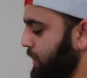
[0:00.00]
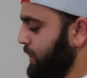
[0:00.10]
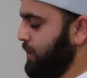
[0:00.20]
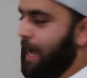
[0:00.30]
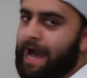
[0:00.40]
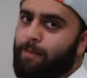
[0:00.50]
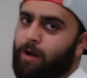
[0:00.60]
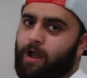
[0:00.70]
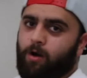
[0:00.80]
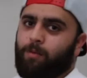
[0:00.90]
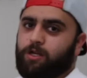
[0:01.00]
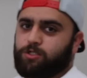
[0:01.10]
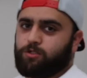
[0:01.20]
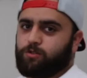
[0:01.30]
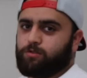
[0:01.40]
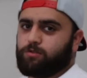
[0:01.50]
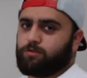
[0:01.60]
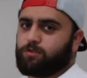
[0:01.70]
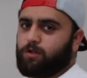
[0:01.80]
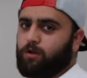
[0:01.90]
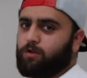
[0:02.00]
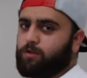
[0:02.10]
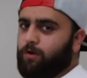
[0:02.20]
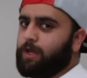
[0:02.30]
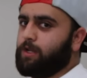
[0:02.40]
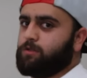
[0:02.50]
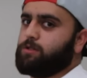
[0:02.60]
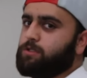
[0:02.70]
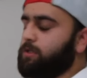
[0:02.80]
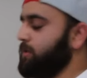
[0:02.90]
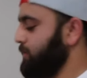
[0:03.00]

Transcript: And I buy all my shoes, so don't get it twisted.